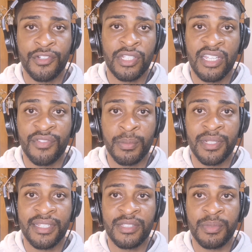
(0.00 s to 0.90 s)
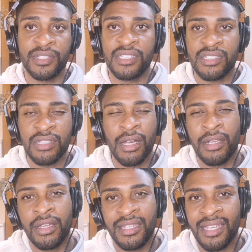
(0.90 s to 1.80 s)
defunding of the police because it's not
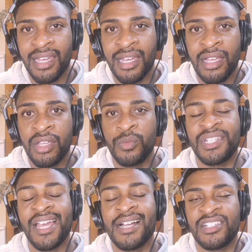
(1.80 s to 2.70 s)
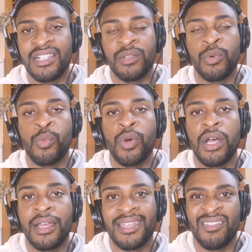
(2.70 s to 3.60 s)
an idea which actually will
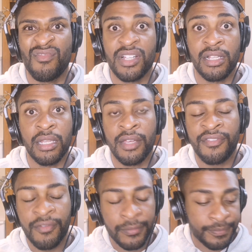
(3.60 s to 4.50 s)
work in real life.